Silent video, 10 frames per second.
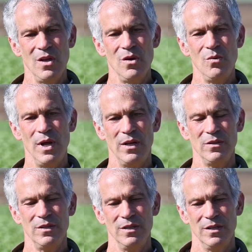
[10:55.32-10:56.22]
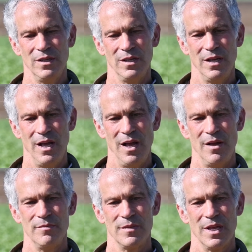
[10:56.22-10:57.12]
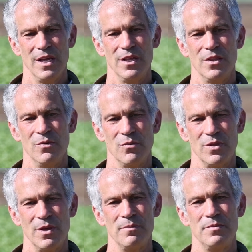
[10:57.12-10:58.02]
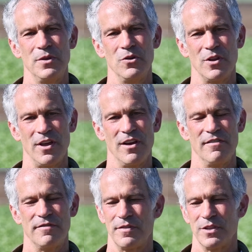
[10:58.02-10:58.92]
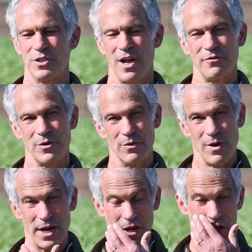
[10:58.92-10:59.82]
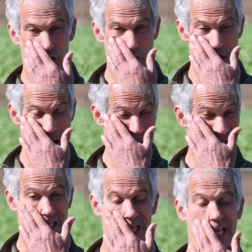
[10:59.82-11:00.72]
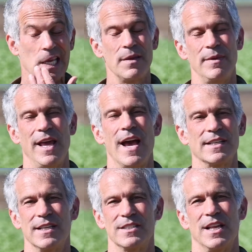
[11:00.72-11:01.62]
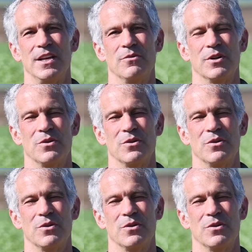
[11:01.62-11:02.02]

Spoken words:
Well, the beauty of the software running on the web is it can be accessed anywhere in